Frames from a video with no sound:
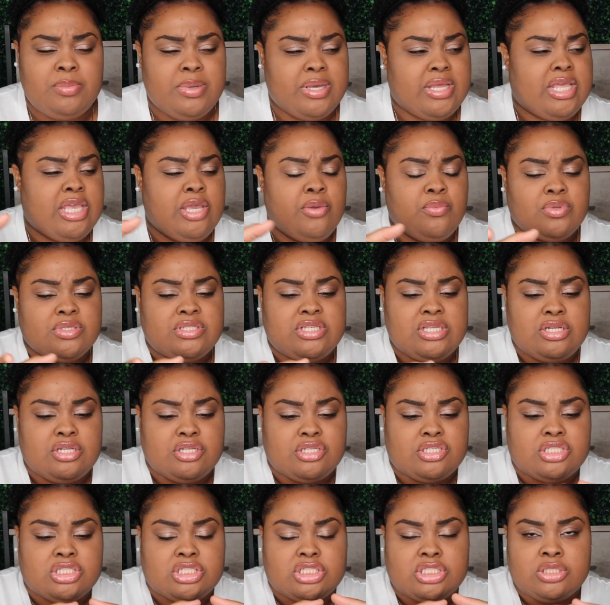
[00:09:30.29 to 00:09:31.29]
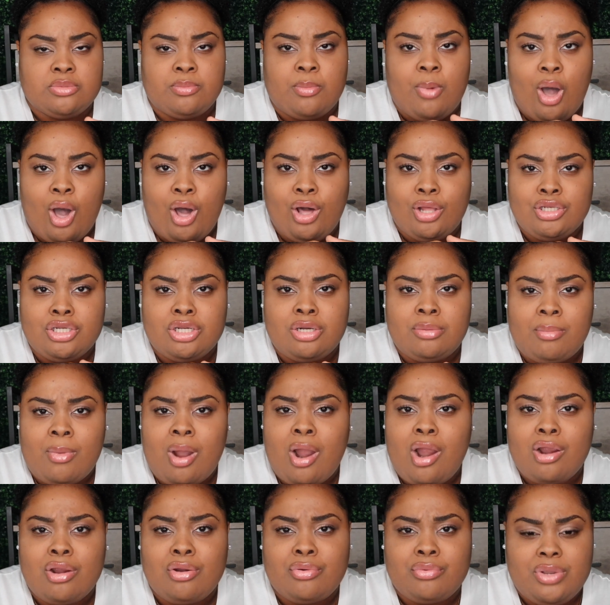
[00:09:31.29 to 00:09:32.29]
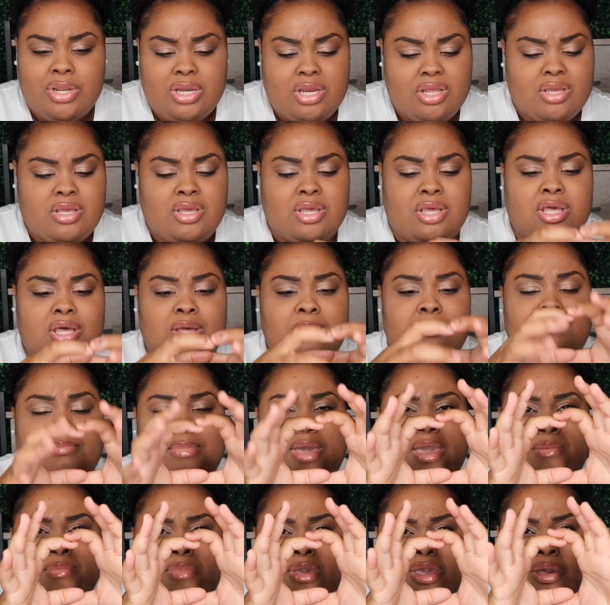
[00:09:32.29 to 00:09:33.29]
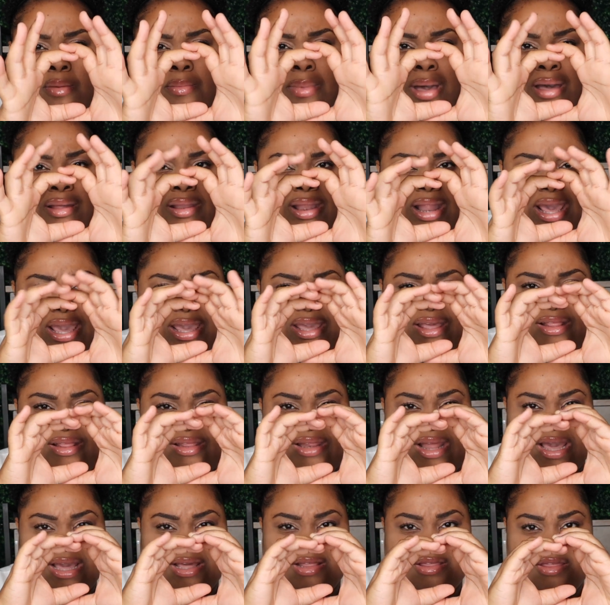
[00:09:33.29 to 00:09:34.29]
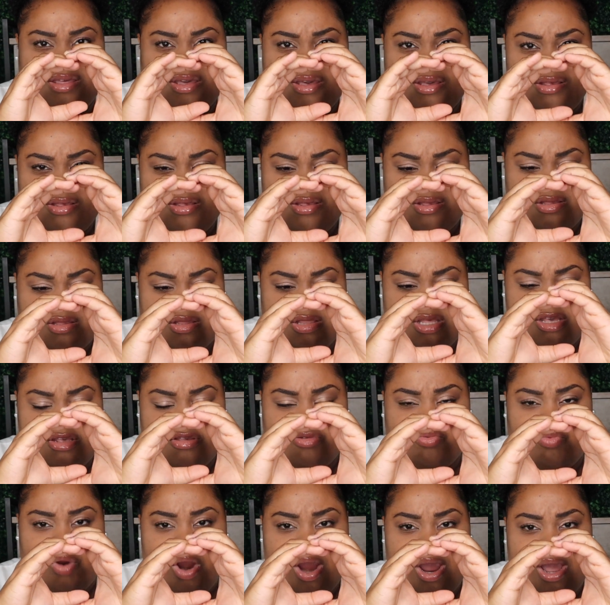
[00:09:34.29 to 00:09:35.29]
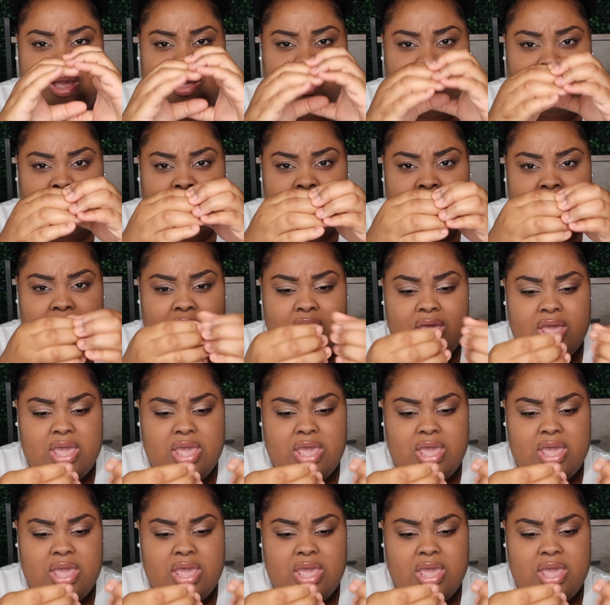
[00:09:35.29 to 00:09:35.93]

but it was in a smaller margarita cup, maybe about like like this, this round.